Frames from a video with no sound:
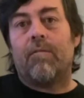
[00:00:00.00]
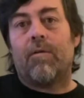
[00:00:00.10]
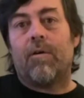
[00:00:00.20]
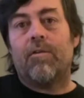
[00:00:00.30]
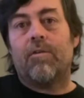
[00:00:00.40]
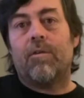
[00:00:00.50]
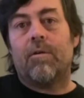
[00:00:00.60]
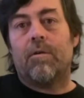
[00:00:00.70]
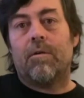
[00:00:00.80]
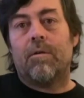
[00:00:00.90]
1st,
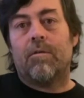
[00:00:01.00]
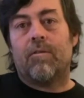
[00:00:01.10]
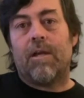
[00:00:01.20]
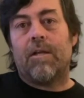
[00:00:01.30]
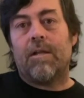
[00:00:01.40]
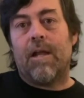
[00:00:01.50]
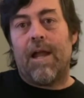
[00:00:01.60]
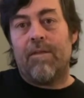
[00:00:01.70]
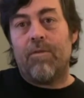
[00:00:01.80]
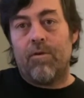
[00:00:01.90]
2nd,
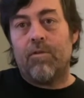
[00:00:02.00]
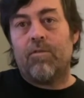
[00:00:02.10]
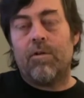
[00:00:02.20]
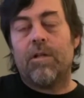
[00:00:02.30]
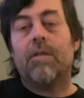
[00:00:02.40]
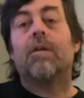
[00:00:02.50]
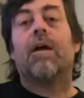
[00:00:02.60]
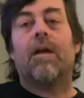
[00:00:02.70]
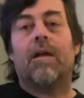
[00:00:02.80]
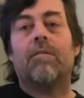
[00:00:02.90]
and 3rd string
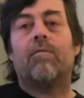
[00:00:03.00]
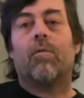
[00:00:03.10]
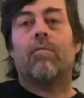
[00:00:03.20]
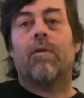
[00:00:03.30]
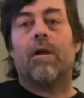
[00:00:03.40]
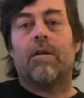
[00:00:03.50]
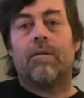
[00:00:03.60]
at the 4th fret.